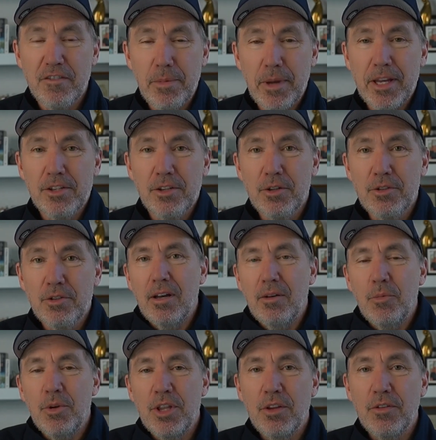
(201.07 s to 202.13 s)
Bezos
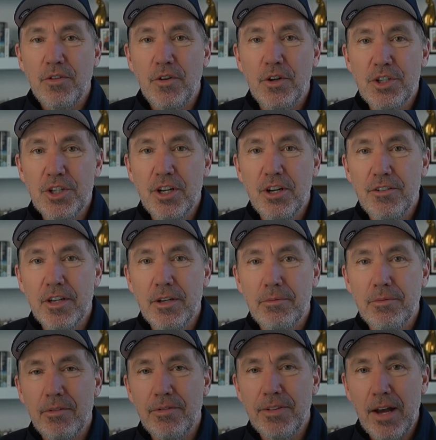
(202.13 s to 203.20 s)
within the first year of
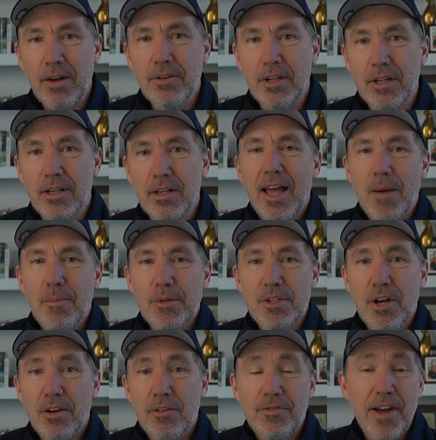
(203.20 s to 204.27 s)
him founding
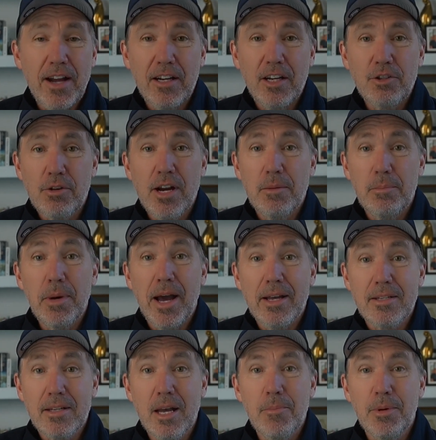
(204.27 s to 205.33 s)
Amazon. In fact, I tried to buy
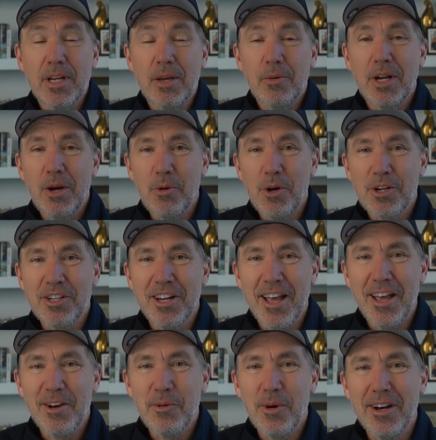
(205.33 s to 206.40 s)
his company when I worked at
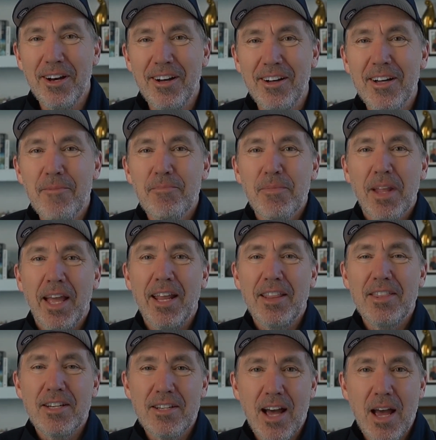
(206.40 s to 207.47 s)
AOL, and
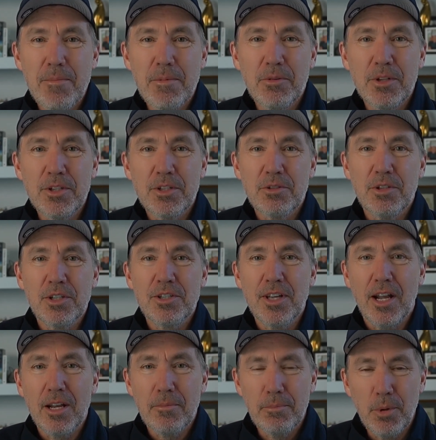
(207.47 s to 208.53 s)
at the time it was
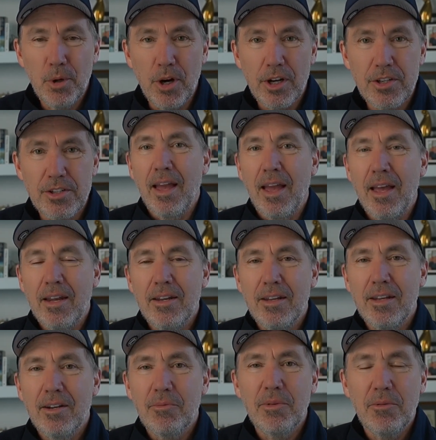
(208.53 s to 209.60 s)
selling books. And
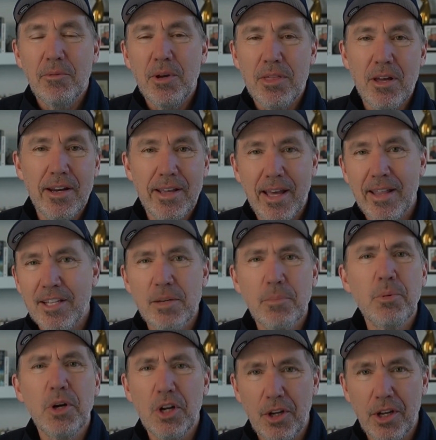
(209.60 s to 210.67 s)
we thought, yeah, that's a
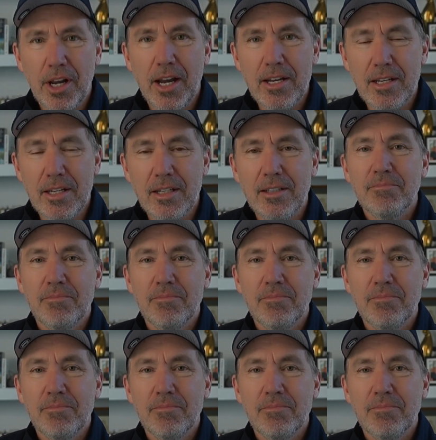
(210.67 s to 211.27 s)
pretty good idea.